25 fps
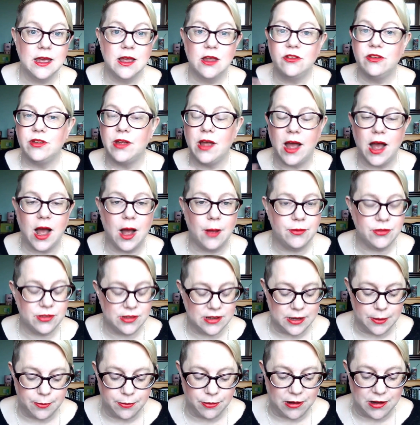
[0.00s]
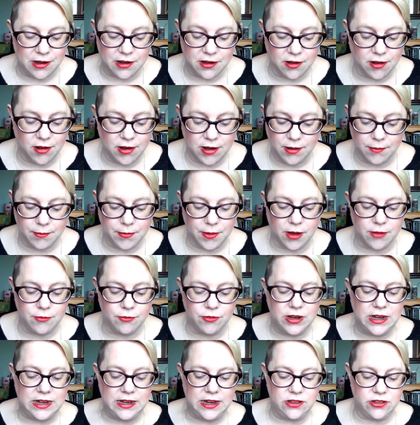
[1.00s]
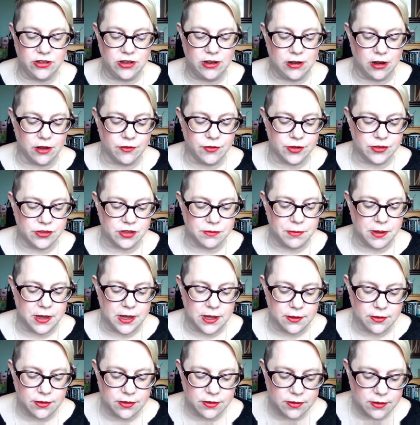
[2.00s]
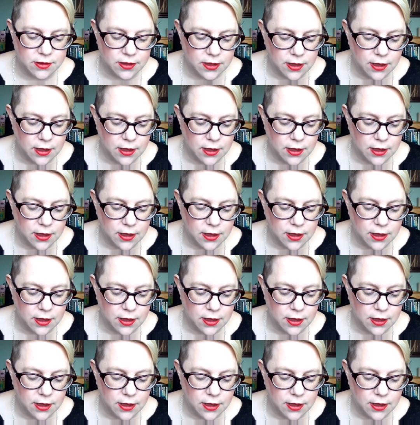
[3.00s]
She's absolutely brilliant. I really do love her to bits.